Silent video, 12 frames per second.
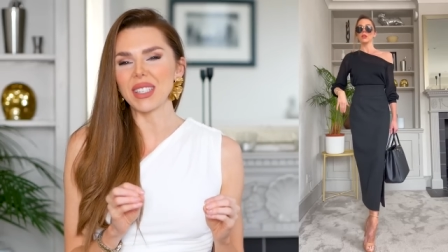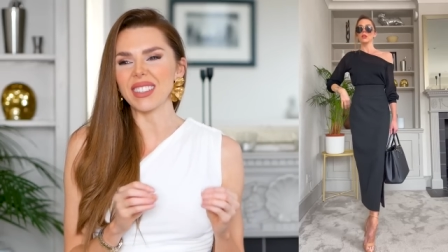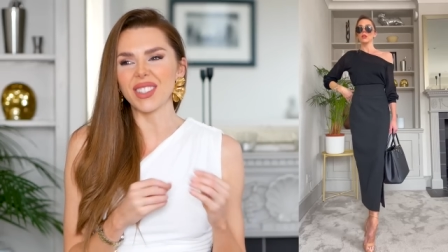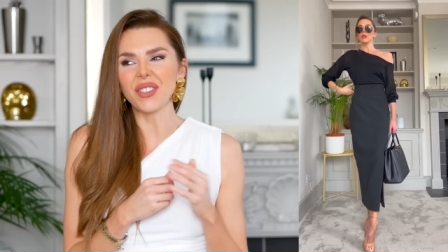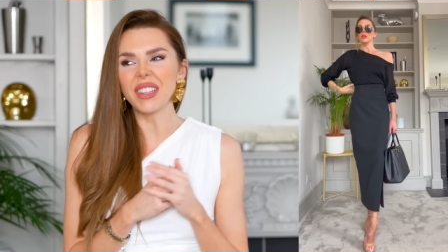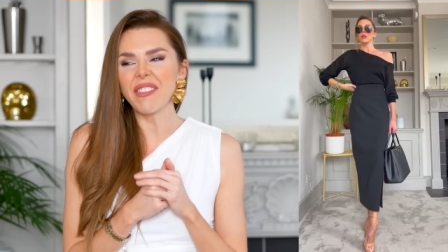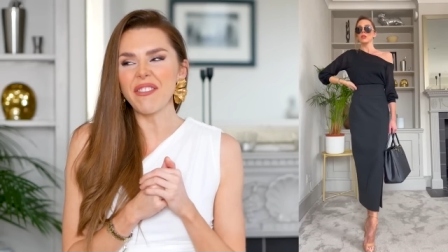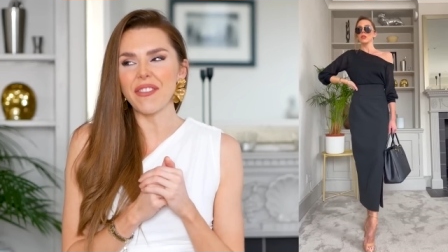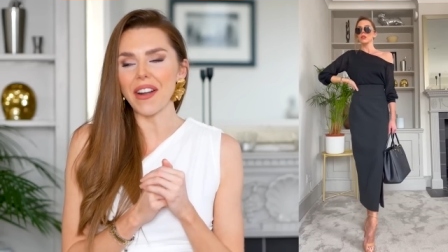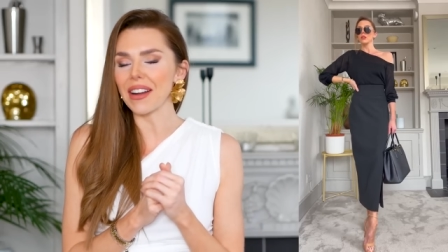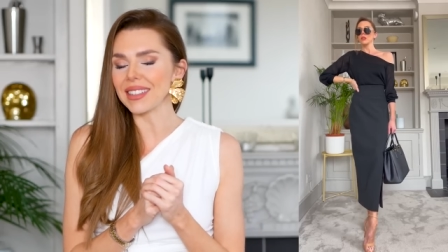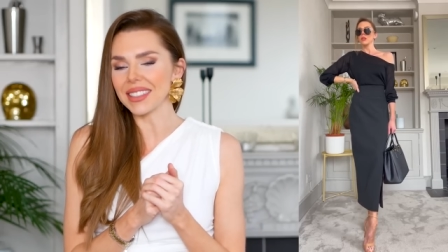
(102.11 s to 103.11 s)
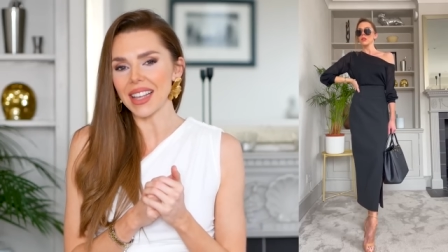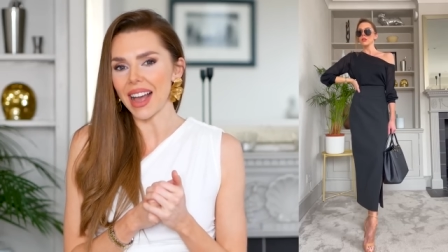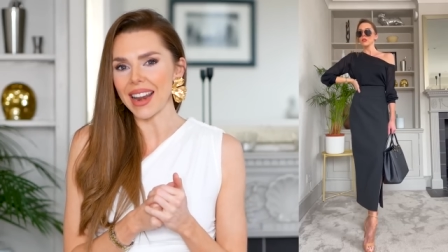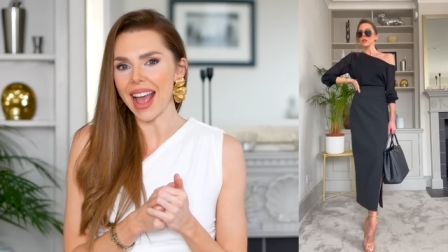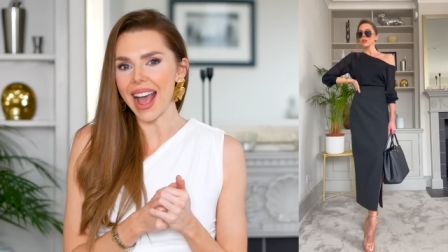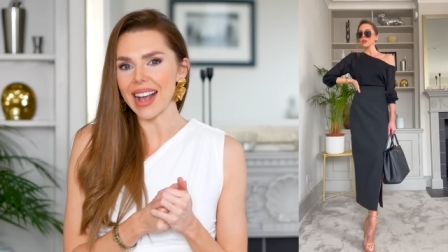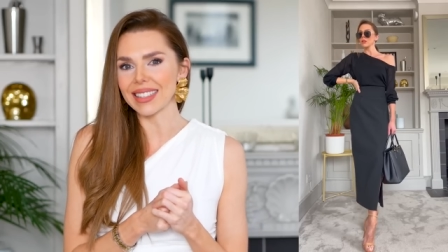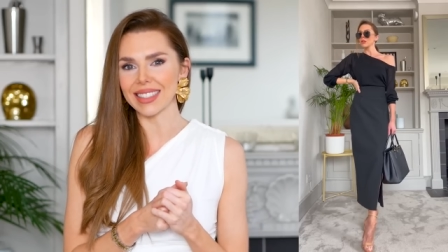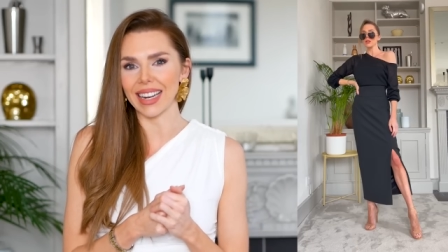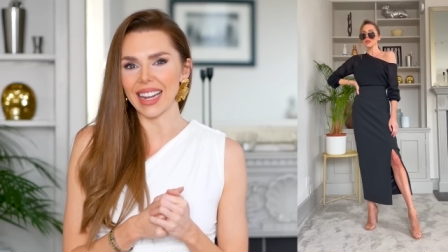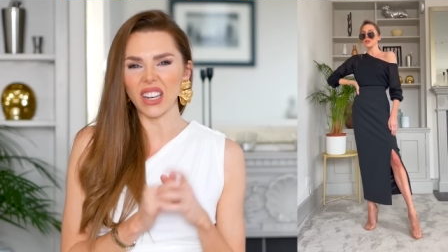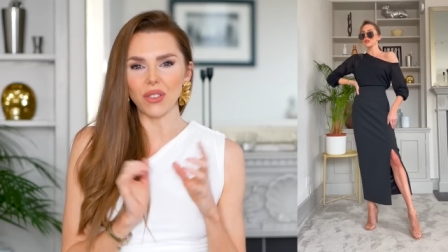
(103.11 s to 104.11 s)
It's something very designer-esque,
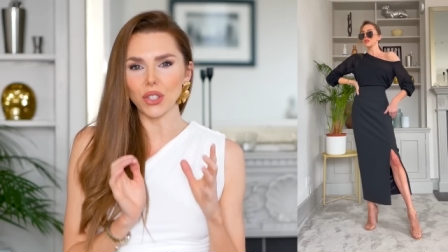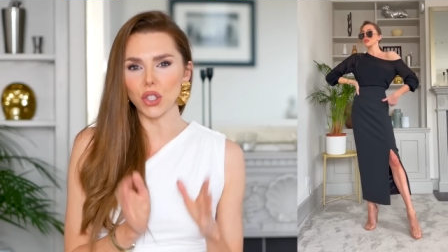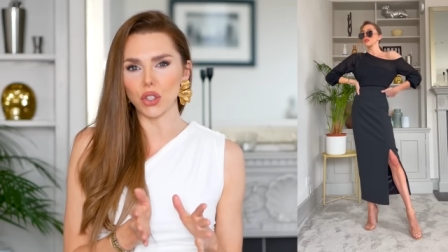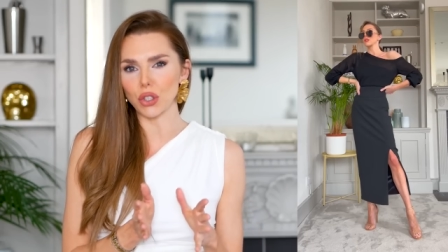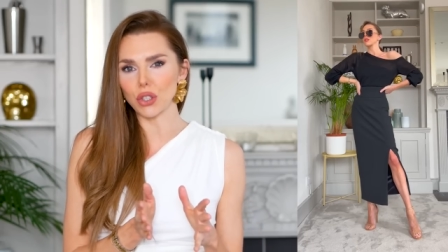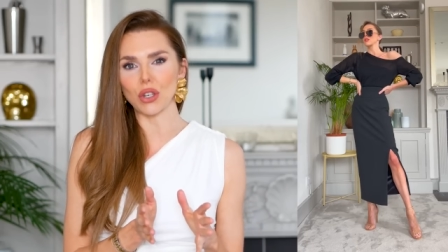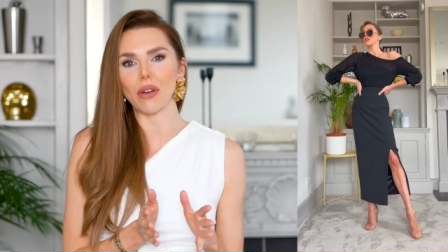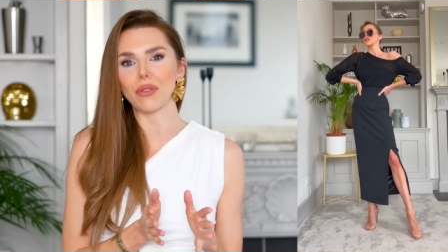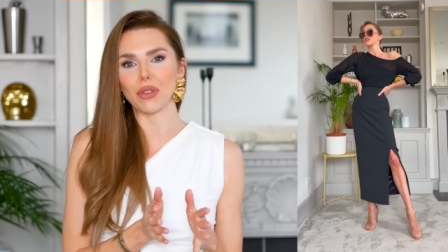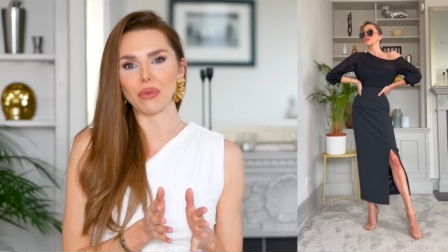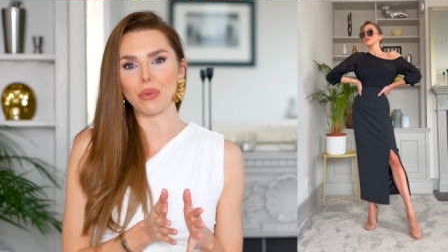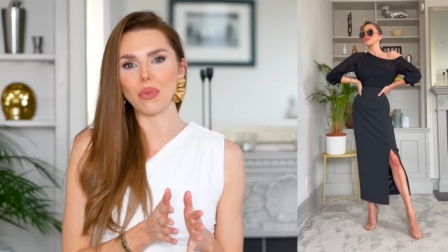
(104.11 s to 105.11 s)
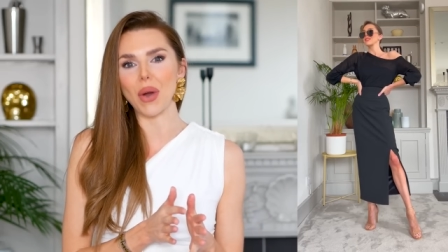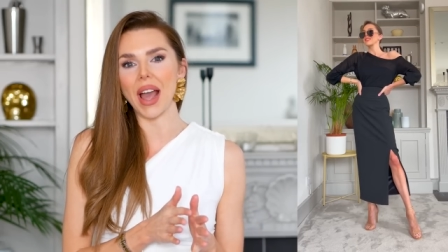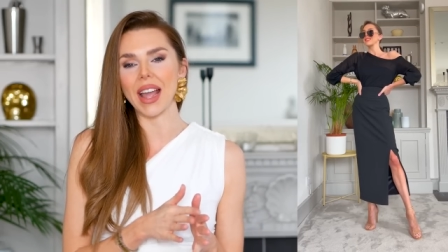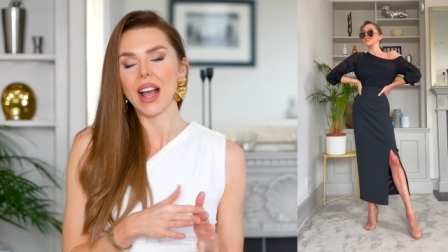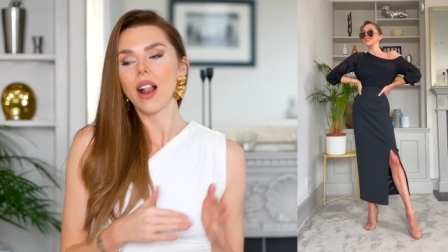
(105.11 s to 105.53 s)
like it looks just off the runway.